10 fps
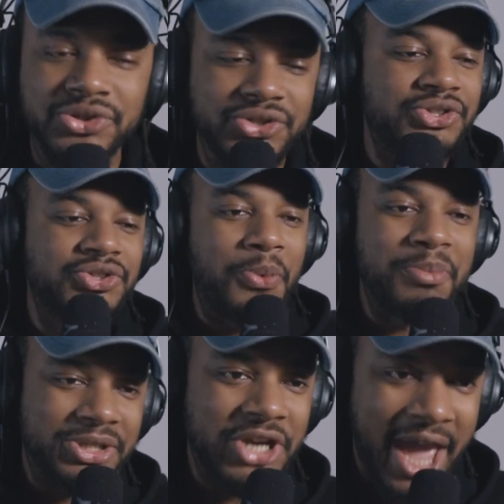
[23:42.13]
There's just so
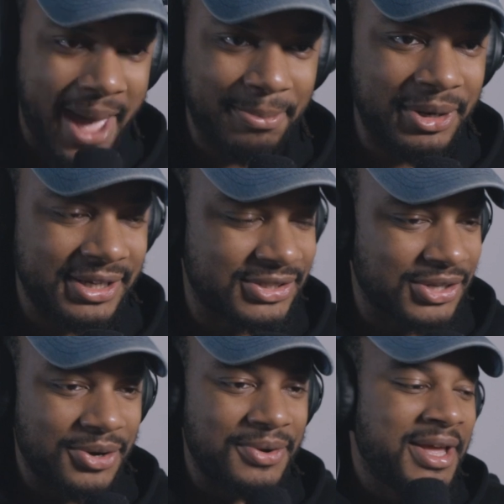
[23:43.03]
much happening.
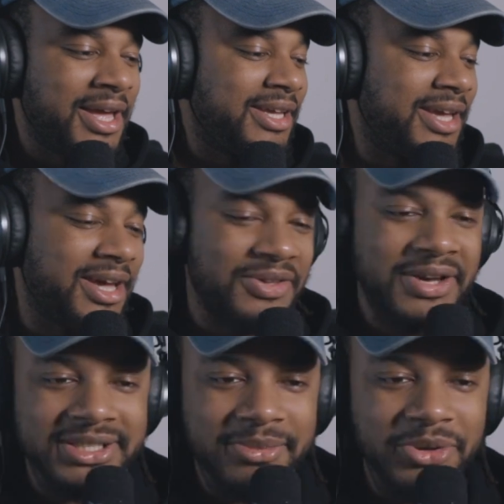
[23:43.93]
So yeah, you
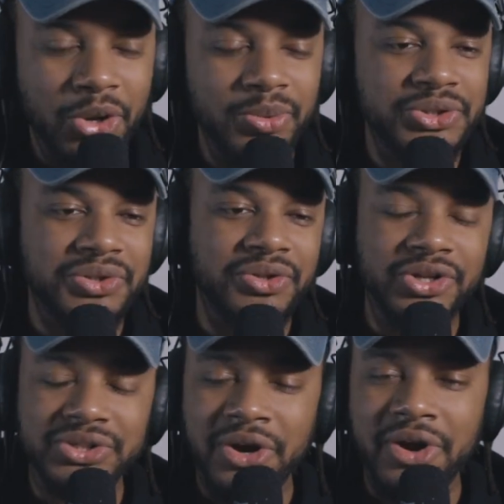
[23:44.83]
guys let me know what your
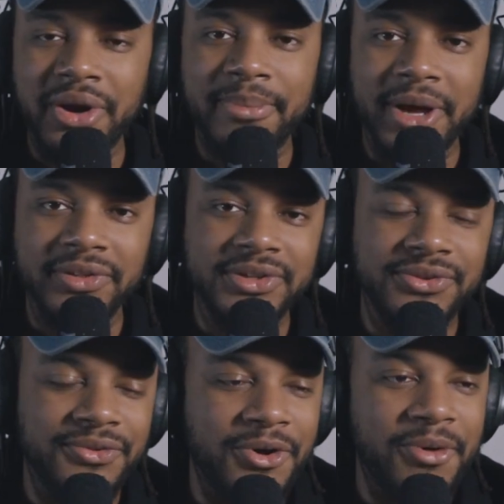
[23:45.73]
thoughts are about
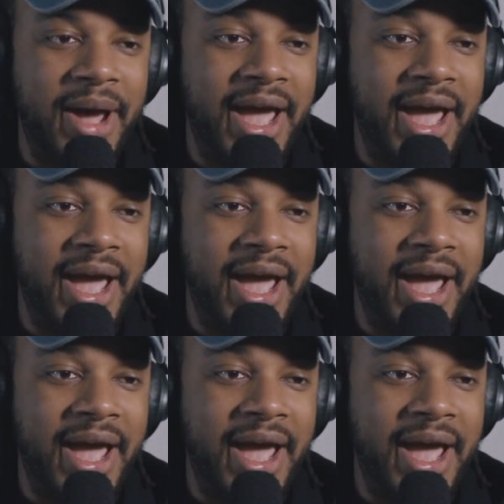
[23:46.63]
this film.